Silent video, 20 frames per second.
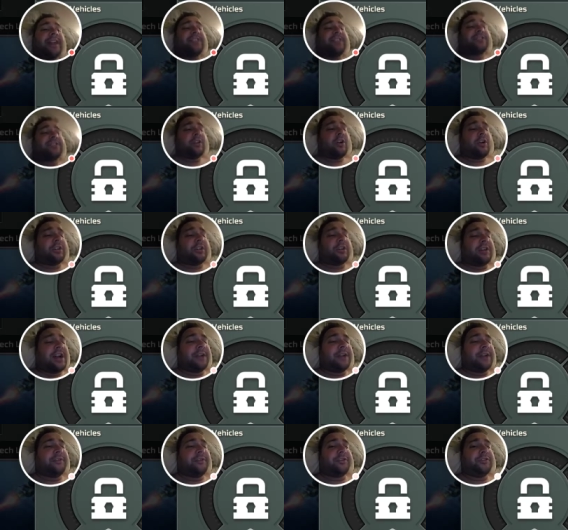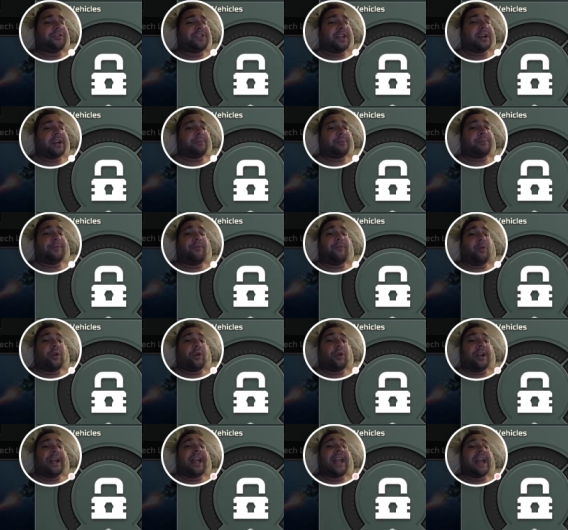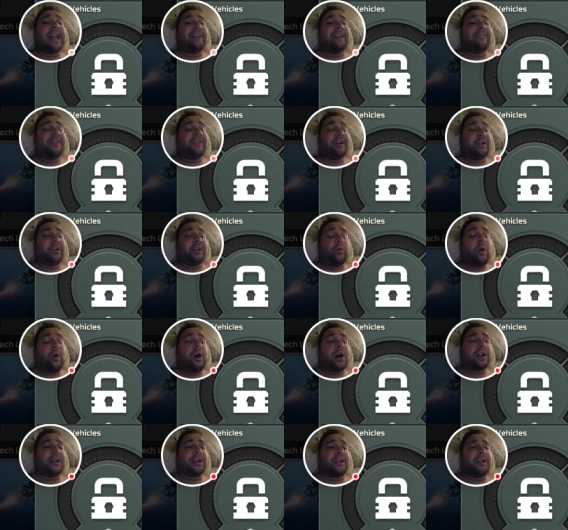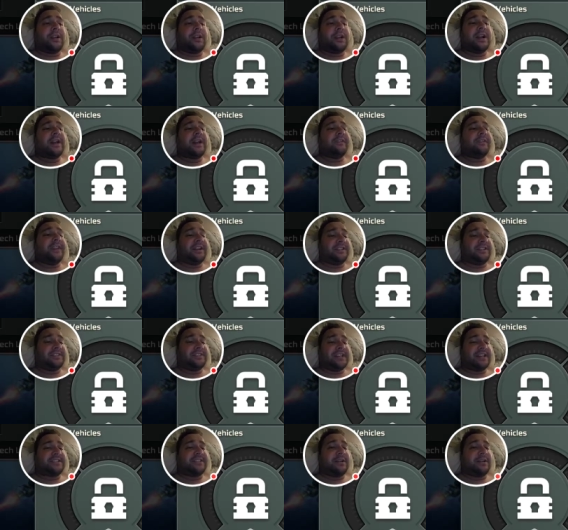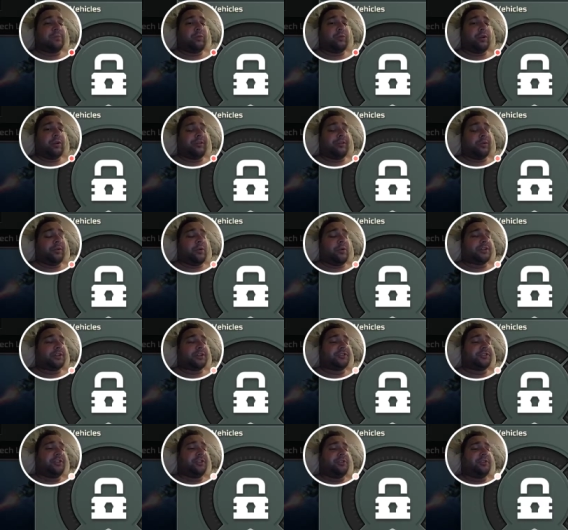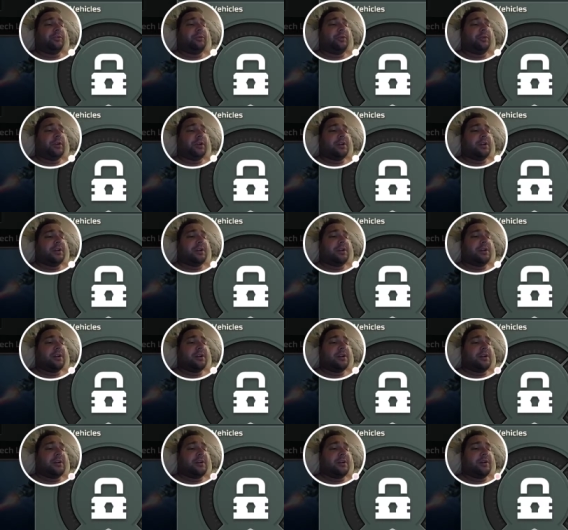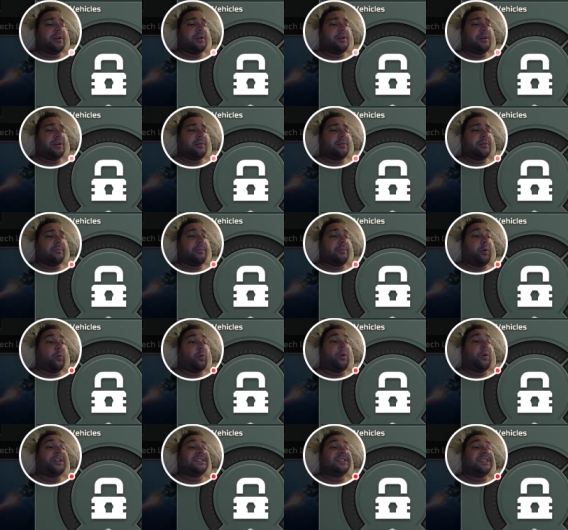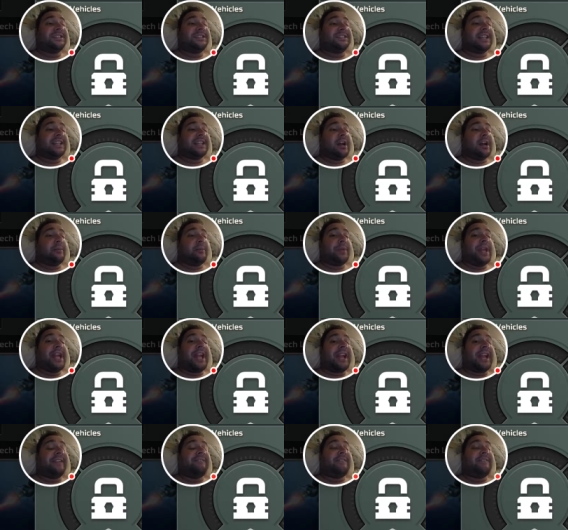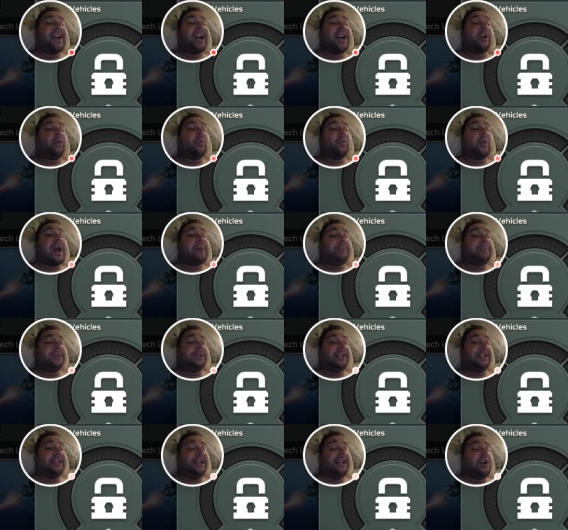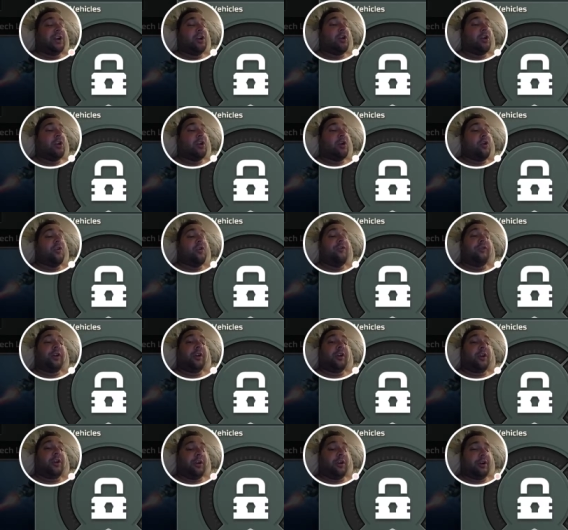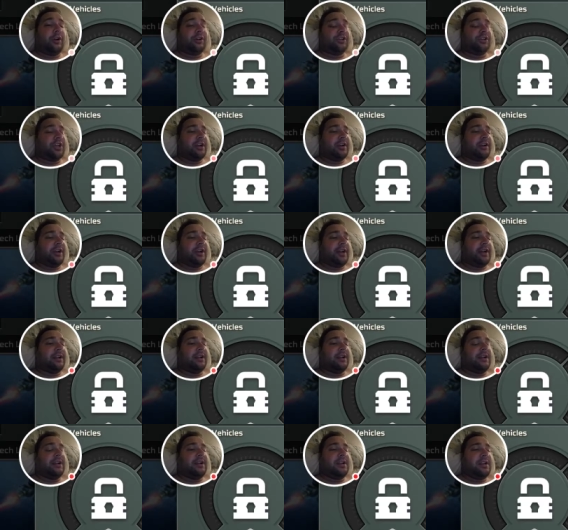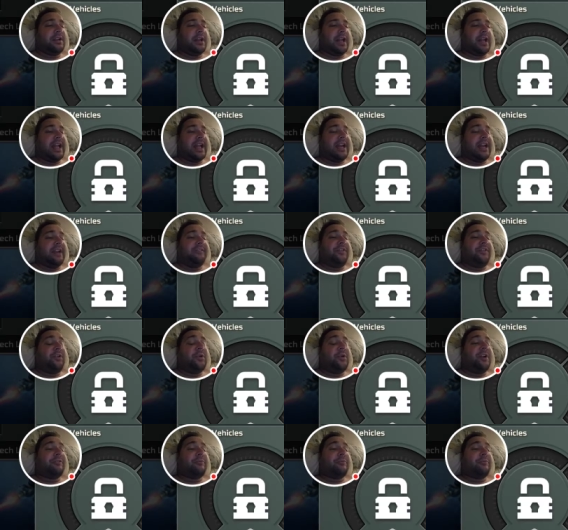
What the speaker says: a long time to set up before it can fire. It can walk, then it sets up wherever it walks to, but once it's set up, it can fire rapidly over a large area. And if you have